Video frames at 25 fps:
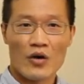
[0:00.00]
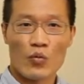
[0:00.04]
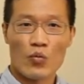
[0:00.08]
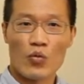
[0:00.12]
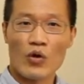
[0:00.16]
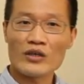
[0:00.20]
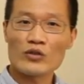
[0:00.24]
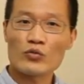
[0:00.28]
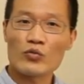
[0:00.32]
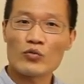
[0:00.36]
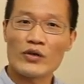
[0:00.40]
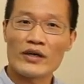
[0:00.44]

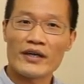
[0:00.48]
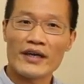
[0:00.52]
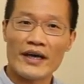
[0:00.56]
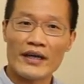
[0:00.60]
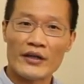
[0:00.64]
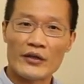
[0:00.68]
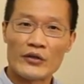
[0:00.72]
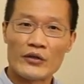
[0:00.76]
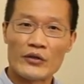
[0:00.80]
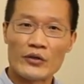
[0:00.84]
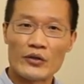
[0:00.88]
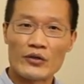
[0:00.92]
What we
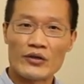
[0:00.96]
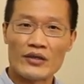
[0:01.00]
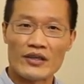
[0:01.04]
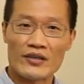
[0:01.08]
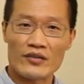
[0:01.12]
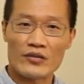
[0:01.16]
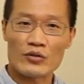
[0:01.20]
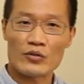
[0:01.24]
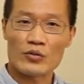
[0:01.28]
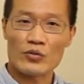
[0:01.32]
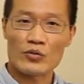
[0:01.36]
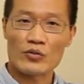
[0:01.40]
can do
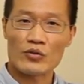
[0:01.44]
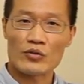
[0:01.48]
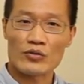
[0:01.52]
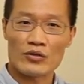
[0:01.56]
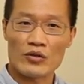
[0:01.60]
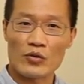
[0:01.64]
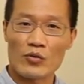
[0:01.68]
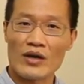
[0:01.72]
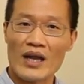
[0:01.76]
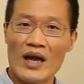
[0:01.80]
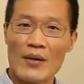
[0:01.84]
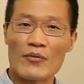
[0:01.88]
is to
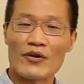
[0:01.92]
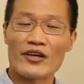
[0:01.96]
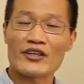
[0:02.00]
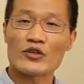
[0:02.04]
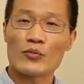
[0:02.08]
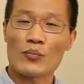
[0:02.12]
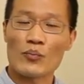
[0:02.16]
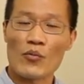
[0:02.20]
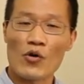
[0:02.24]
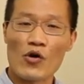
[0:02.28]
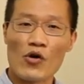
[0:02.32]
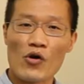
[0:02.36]

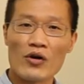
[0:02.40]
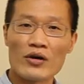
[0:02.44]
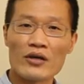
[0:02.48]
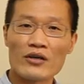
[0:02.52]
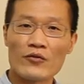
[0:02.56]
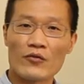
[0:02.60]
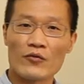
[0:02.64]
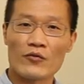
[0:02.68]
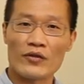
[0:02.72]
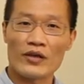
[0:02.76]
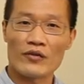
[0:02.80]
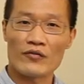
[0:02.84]
collaborate
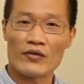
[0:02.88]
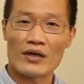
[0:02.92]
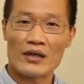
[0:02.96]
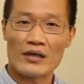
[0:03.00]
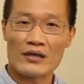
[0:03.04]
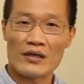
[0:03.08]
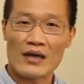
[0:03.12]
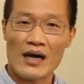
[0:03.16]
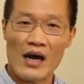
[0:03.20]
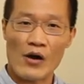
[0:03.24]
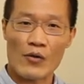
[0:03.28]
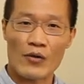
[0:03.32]
more with
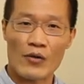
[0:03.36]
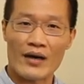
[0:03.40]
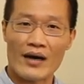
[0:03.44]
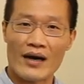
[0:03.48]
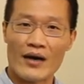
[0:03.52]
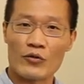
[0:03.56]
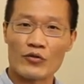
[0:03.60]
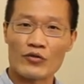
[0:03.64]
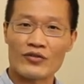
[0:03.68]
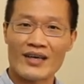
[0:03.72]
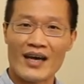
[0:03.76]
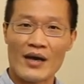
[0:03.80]
our
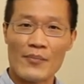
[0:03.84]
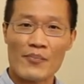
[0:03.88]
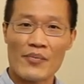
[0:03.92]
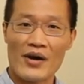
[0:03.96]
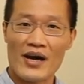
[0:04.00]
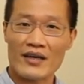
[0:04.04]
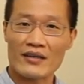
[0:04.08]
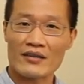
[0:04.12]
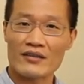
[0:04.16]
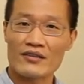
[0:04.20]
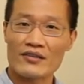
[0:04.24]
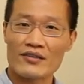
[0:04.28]
outside
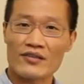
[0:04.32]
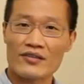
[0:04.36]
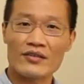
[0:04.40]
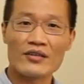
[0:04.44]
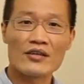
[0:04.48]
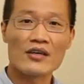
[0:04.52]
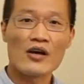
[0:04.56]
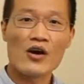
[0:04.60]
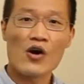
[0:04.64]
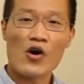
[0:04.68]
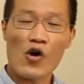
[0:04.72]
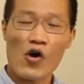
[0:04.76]
parties,
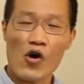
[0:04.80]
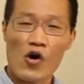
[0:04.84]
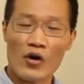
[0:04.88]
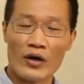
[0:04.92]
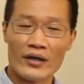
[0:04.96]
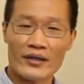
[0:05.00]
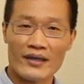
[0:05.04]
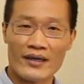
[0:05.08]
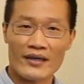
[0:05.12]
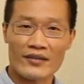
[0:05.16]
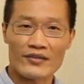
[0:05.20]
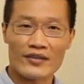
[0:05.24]

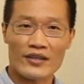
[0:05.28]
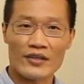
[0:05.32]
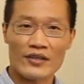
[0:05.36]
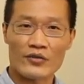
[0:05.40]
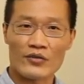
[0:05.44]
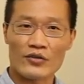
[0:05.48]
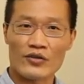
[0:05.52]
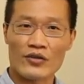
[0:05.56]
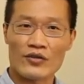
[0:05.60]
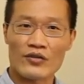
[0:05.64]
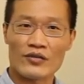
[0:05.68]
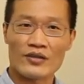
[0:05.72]

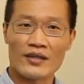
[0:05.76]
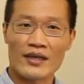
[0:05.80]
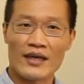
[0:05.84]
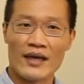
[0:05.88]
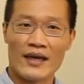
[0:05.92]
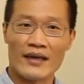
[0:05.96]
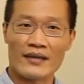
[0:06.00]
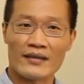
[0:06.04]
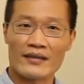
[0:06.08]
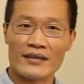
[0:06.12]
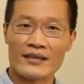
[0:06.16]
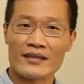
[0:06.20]
organizations,
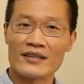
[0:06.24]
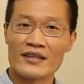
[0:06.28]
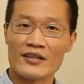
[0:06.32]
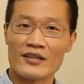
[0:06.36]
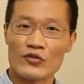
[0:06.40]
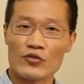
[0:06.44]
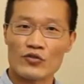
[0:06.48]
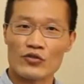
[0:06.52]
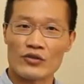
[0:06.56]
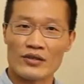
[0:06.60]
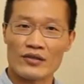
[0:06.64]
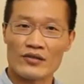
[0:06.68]
and
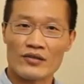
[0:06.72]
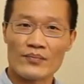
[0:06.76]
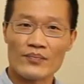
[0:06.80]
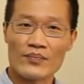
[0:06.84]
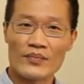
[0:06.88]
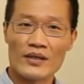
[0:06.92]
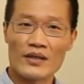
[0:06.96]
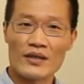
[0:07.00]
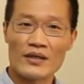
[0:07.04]
industries,